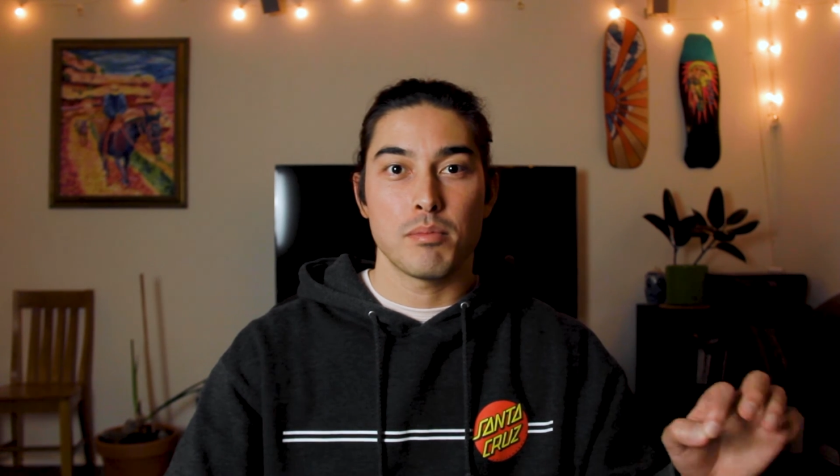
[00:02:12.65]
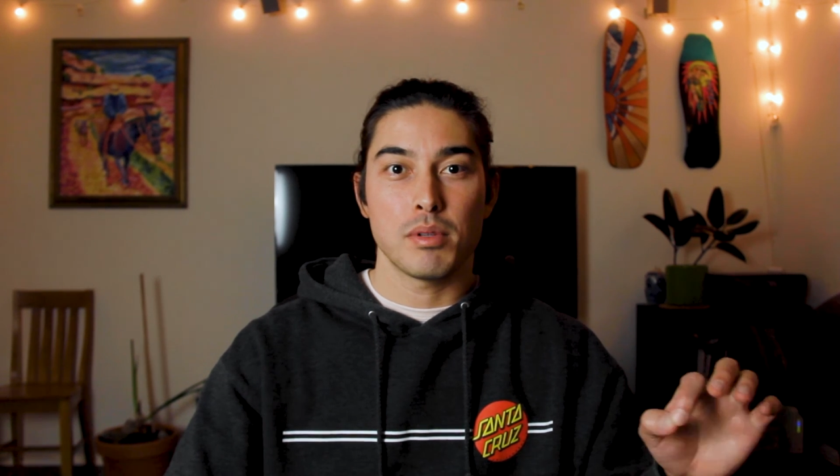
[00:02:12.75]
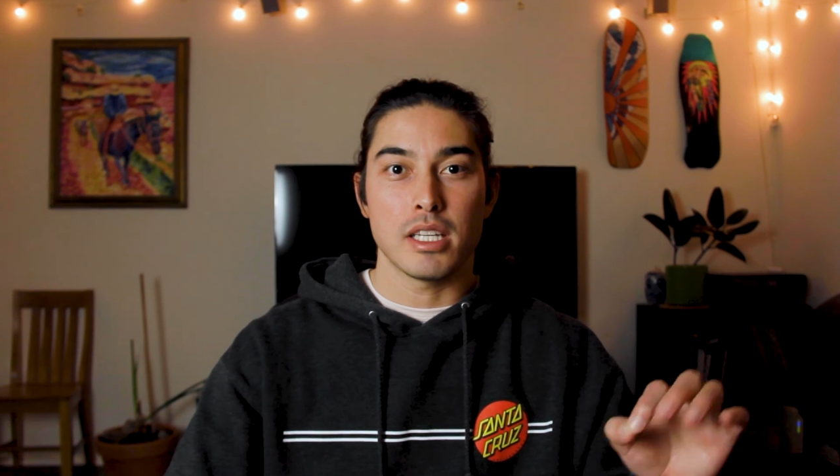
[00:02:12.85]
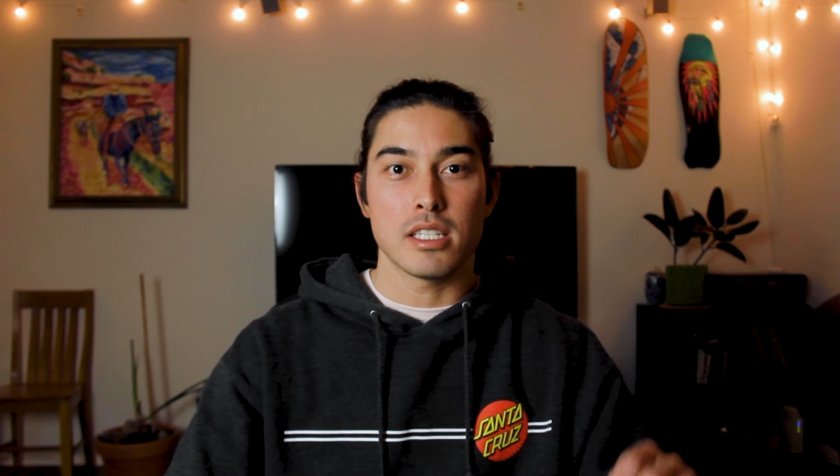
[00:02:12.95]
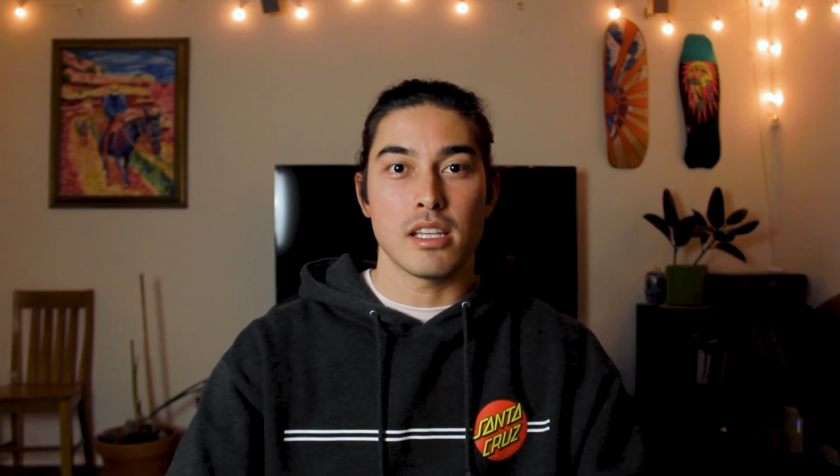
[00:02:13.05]

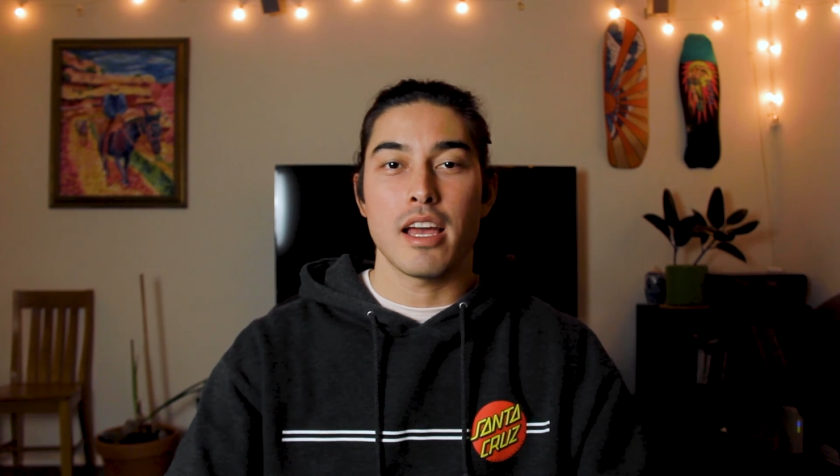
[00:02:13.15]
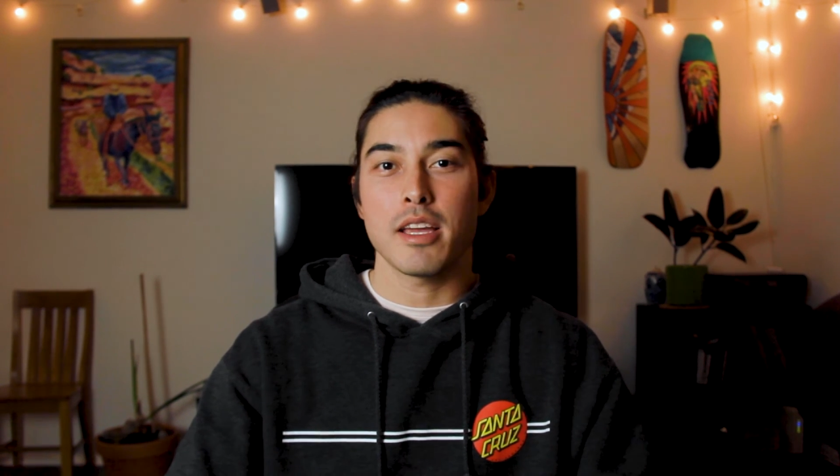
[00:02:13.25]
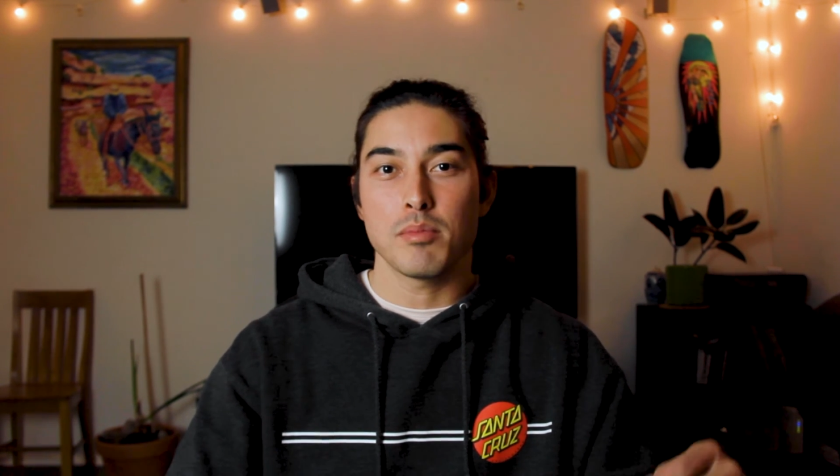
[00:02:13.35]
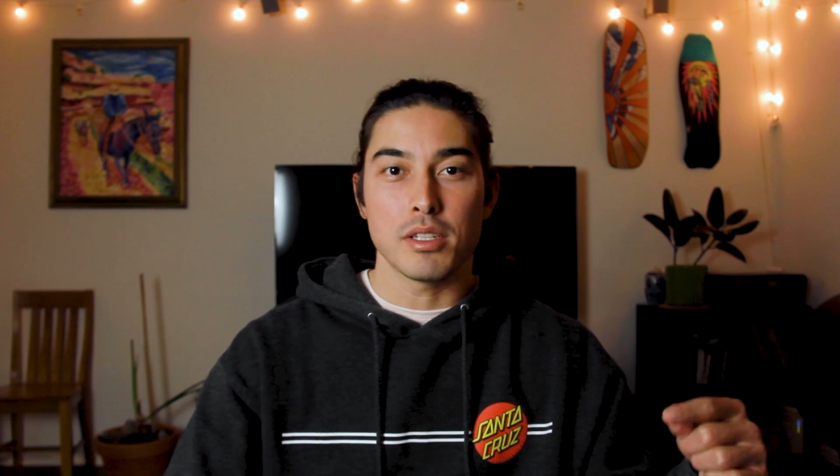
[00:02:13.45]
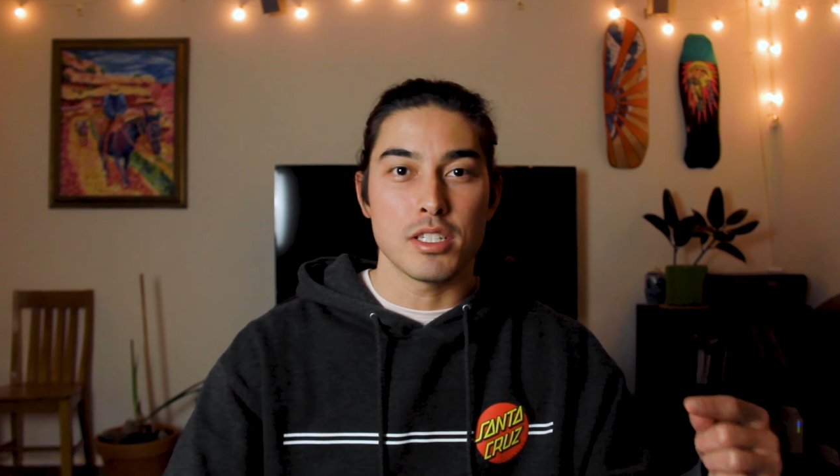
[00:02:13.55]
please
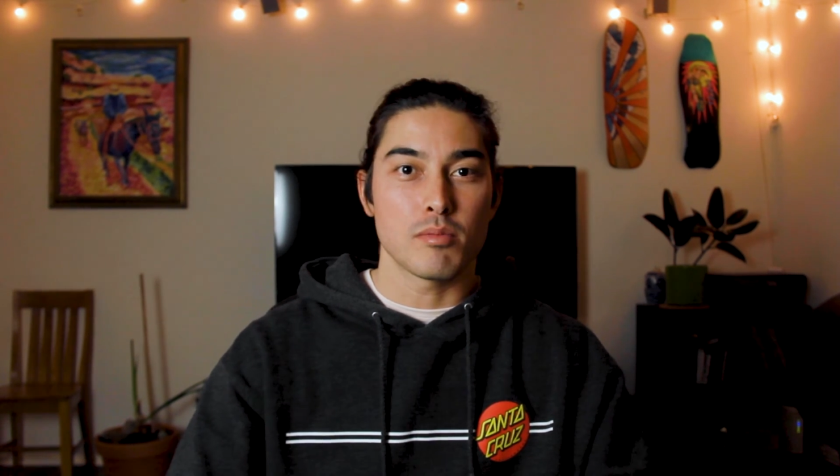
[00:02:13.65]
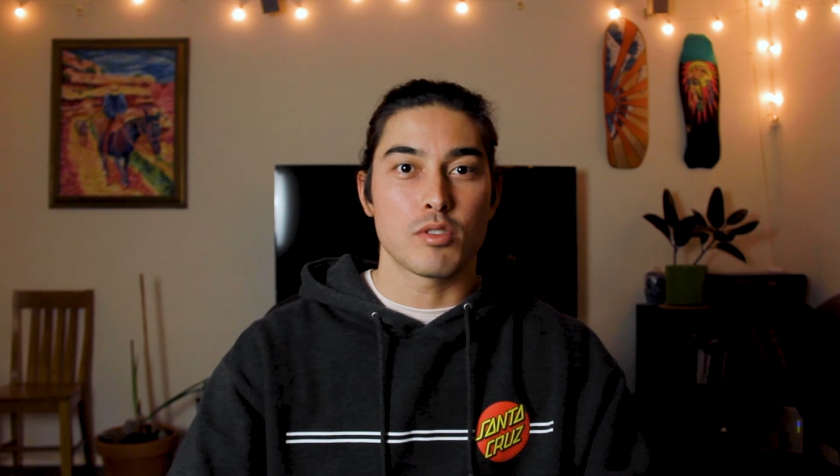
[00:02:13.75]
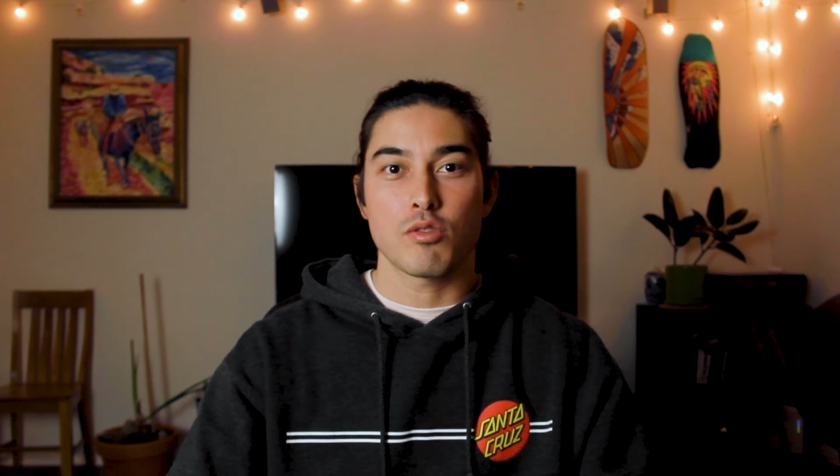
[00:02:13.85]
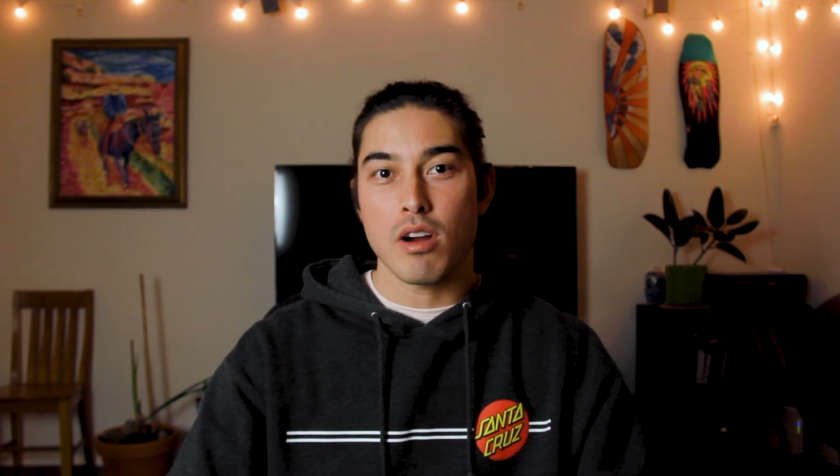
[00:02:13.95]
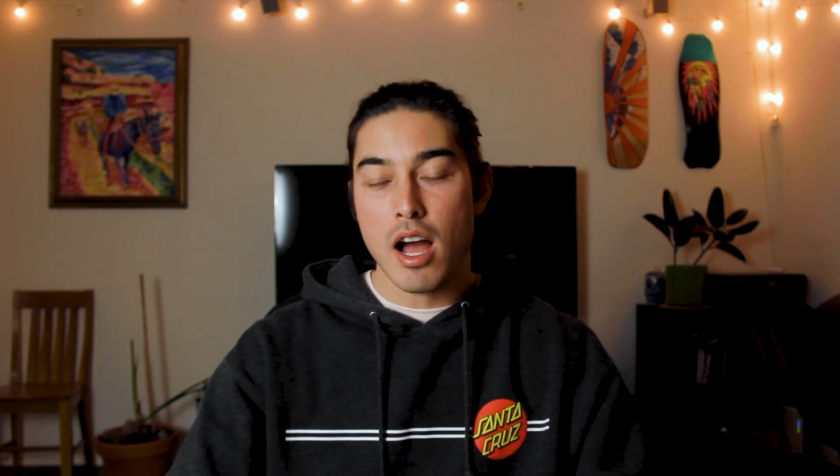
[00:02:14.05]
like, please
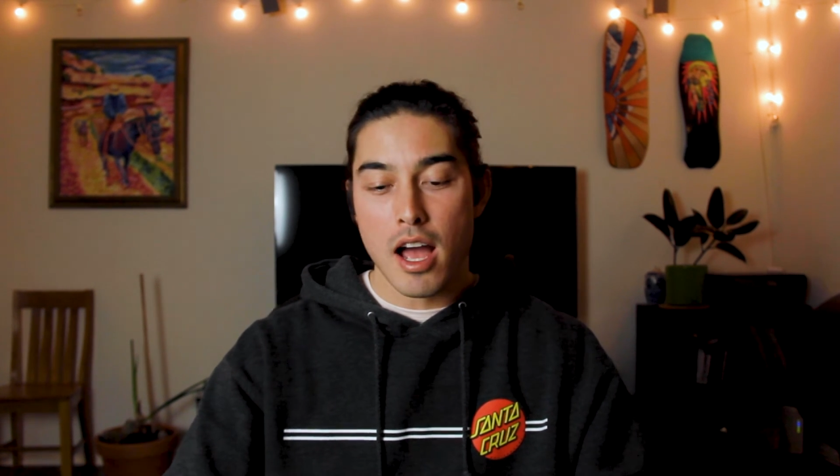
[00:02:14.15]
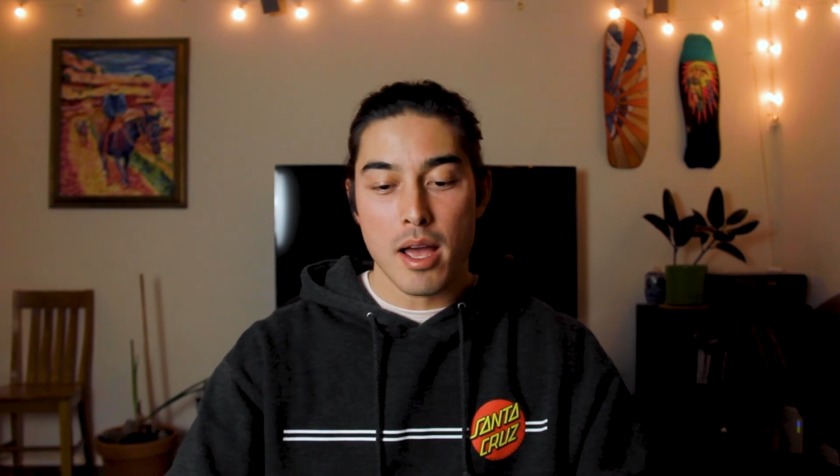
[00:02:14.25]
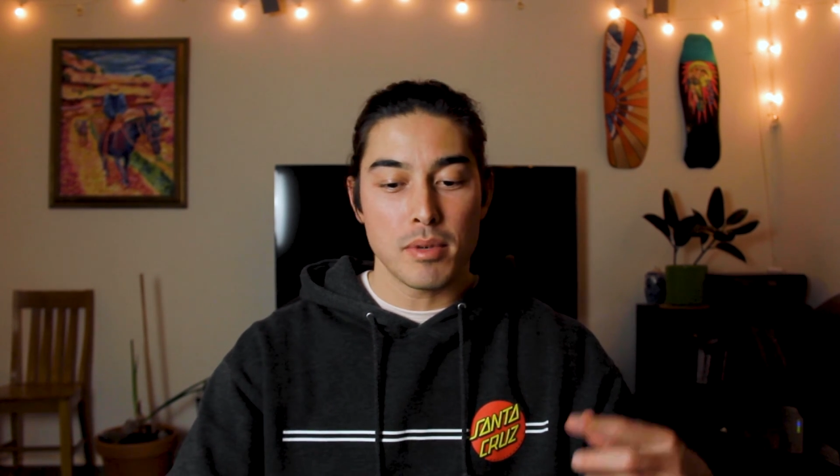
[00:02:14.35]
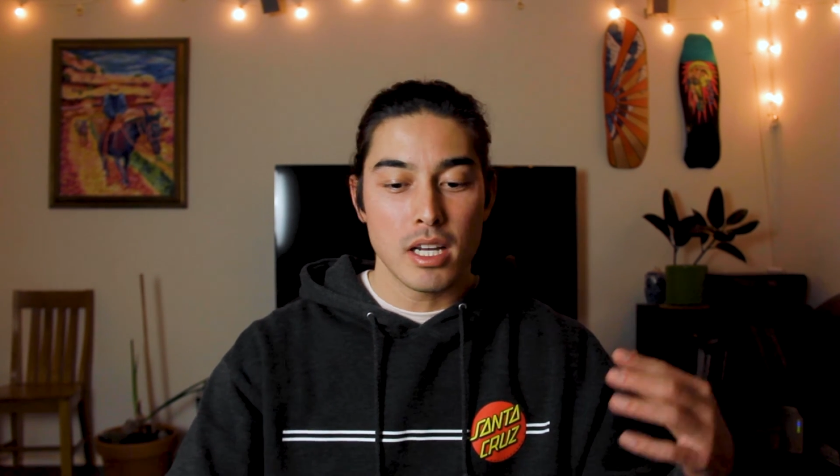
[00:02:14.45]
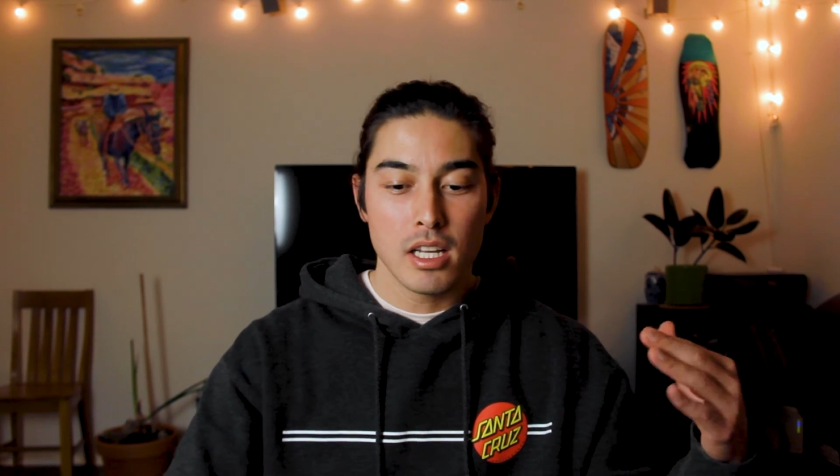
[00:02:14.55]

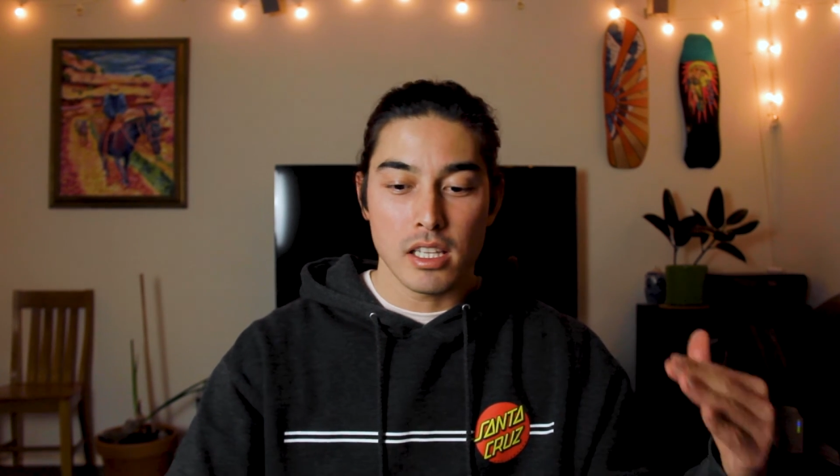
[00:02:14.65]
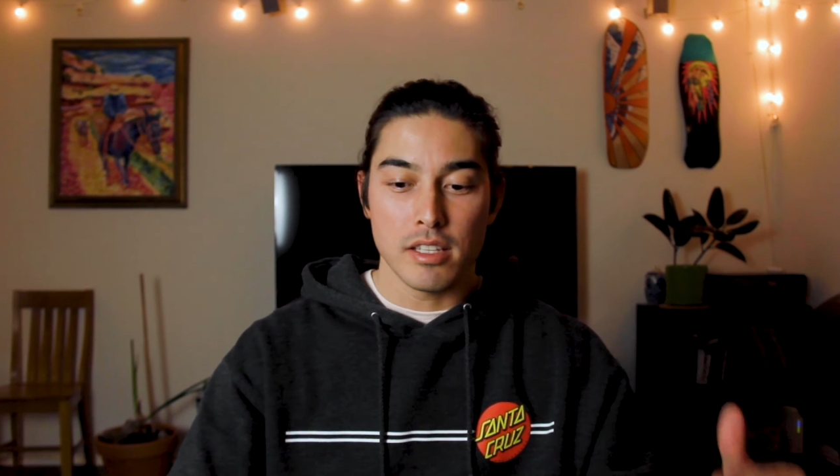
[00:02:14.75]
subscribe,